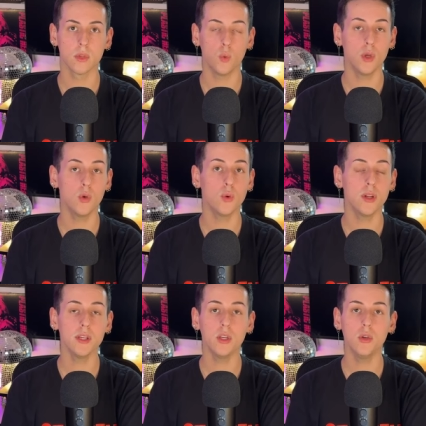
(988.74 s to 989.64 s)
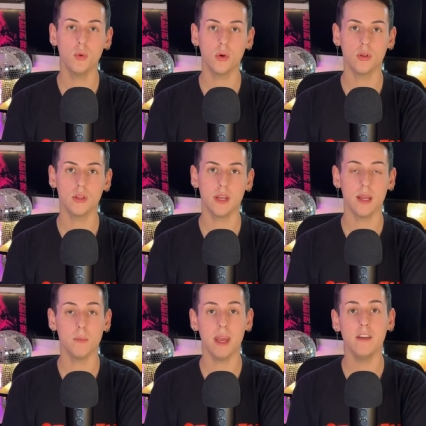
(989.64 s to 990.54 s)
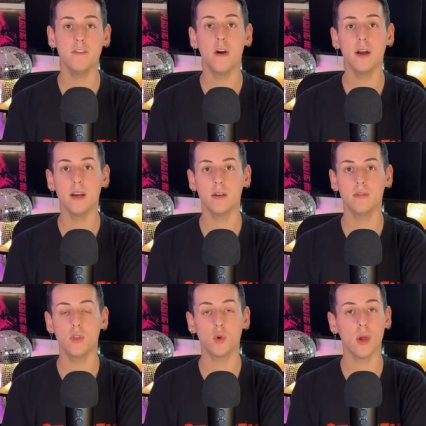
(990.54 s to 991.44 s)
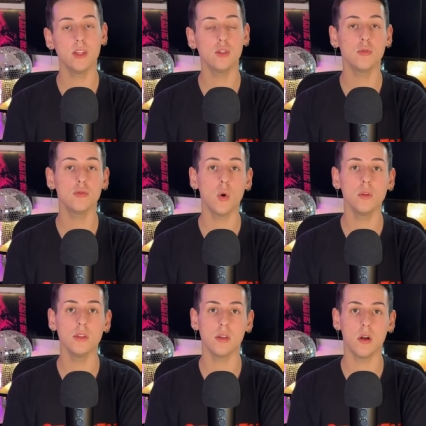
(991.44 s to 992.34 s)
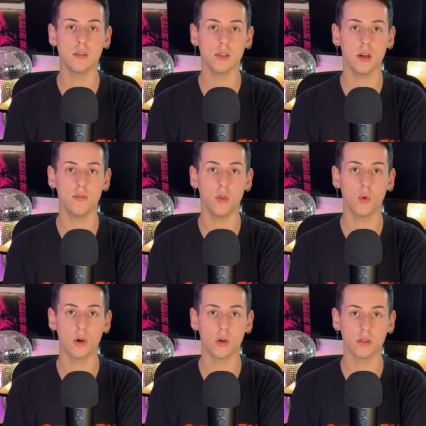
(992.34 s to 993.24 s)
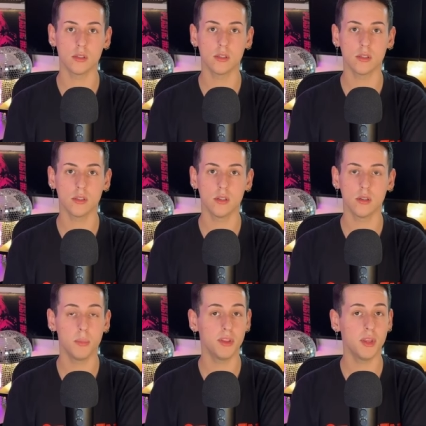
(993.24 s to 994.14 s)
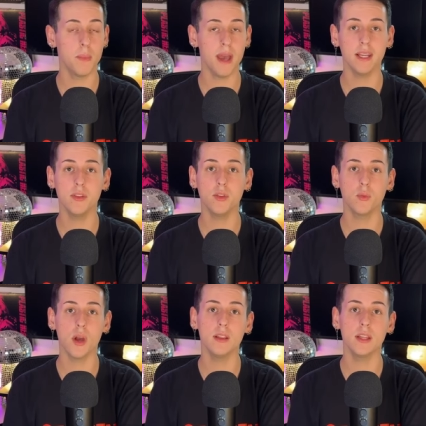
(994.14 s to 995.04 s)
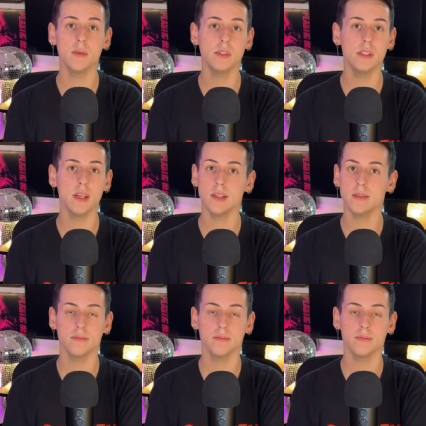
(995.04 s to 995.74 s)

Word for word: We ridicule and make fun of the Rachel Dolezals of the world. But the man in the red lipstick?